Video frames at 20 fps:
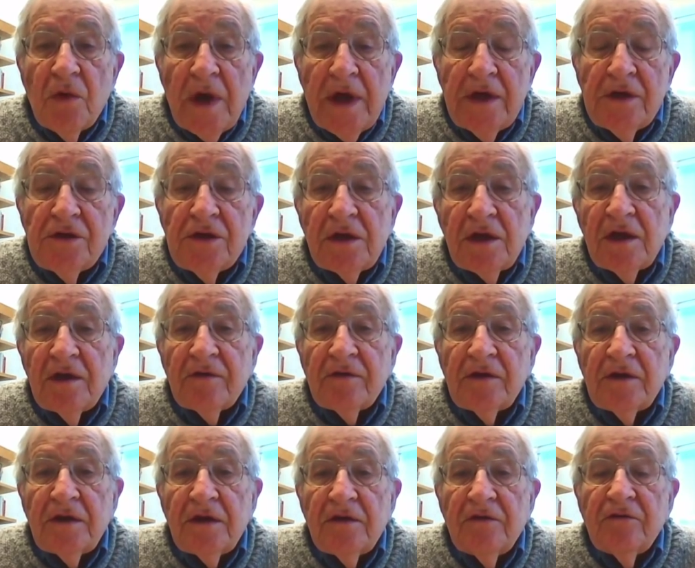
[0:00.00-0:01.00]
wage
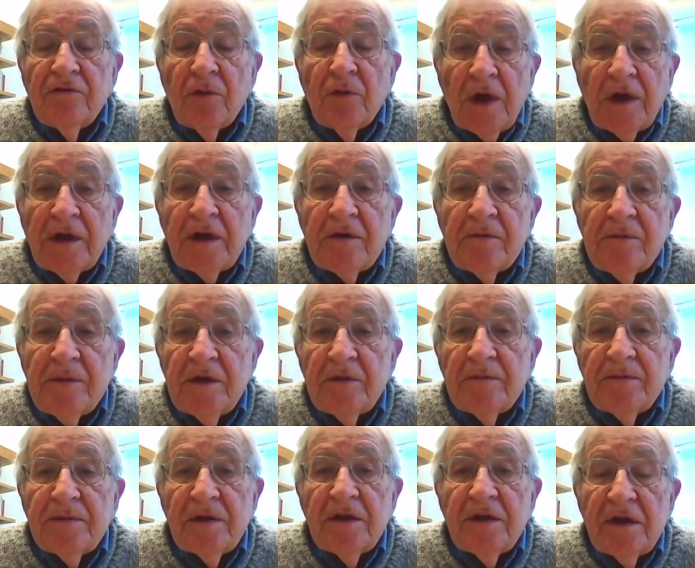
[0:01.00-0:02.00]
level of working
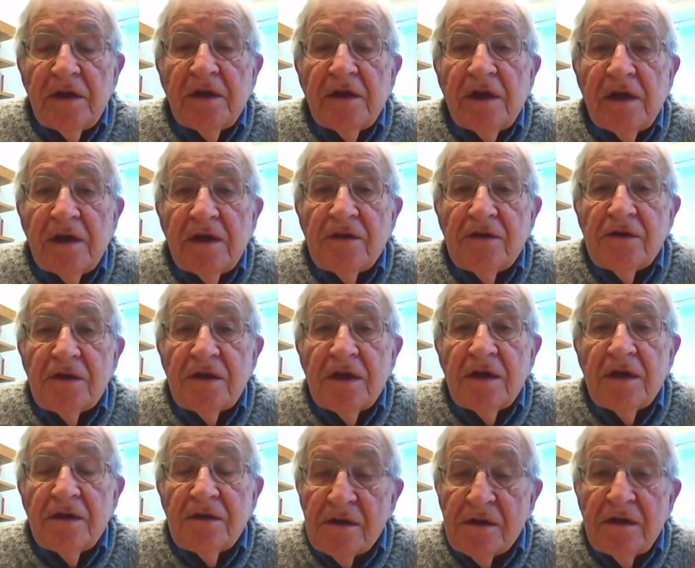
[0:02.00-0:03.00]
people in the United
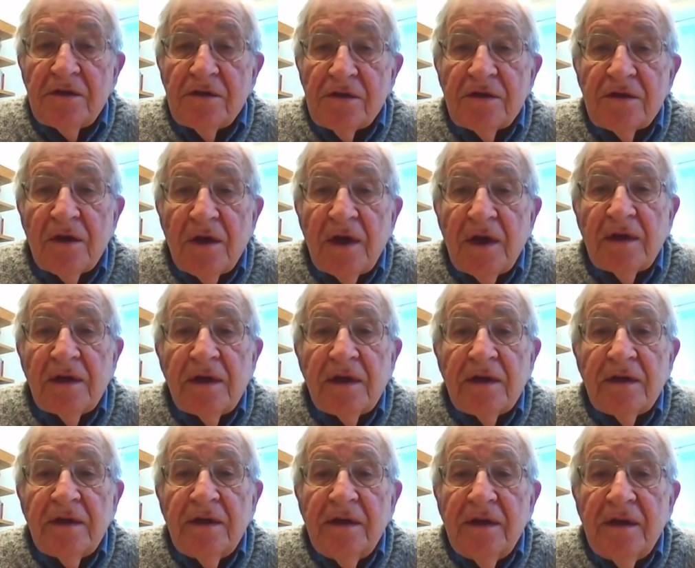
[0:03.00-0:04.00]
States. It's startling.